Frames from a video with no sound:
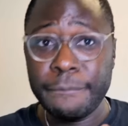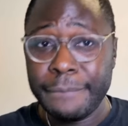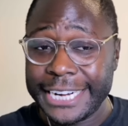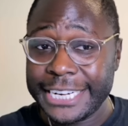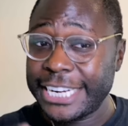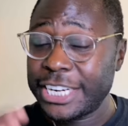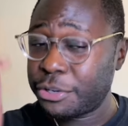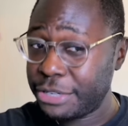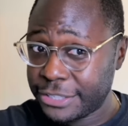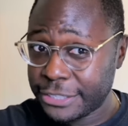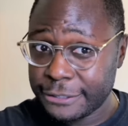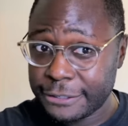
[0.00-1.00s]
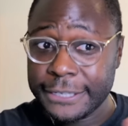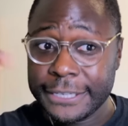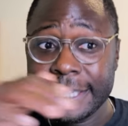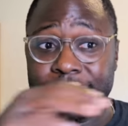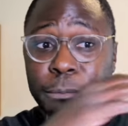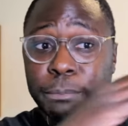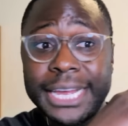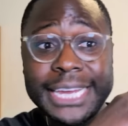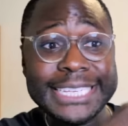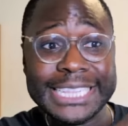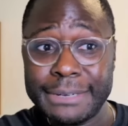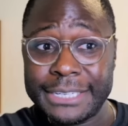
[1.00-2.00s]
Demand increases, supply
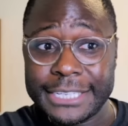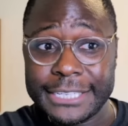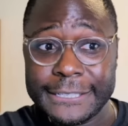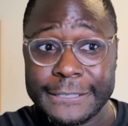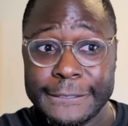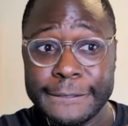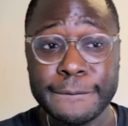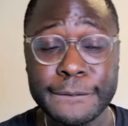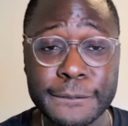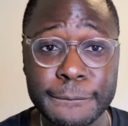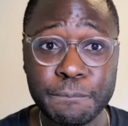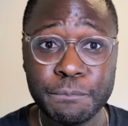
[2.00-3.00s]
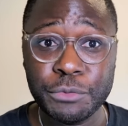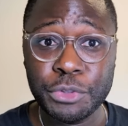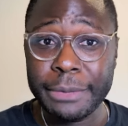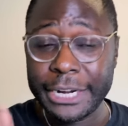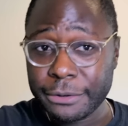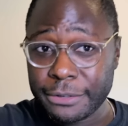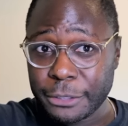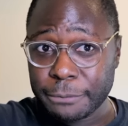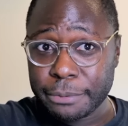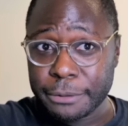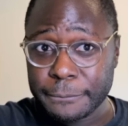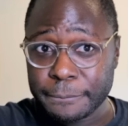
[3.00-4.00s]
is limited. So demand goes
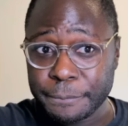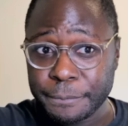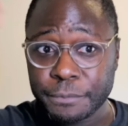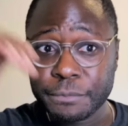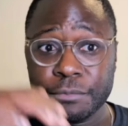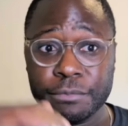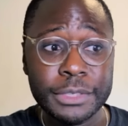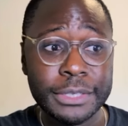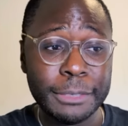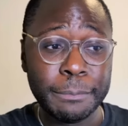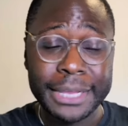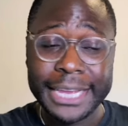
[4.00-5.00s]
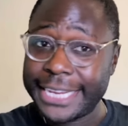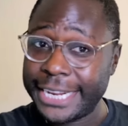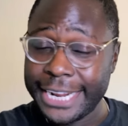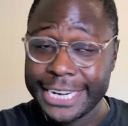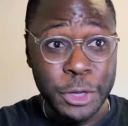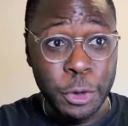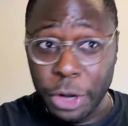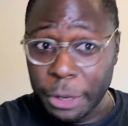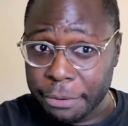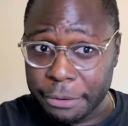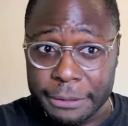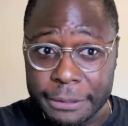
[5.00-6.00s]
up, supply cannot go
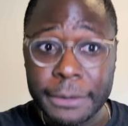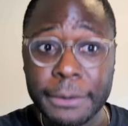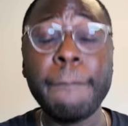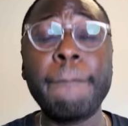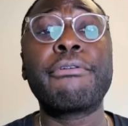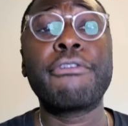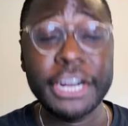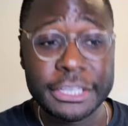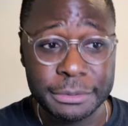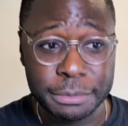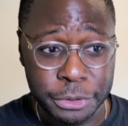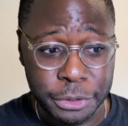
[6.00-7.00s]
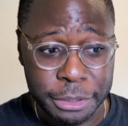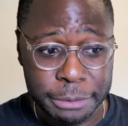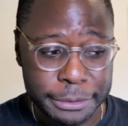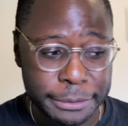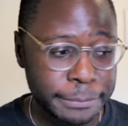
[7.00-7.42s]
up, price will go up.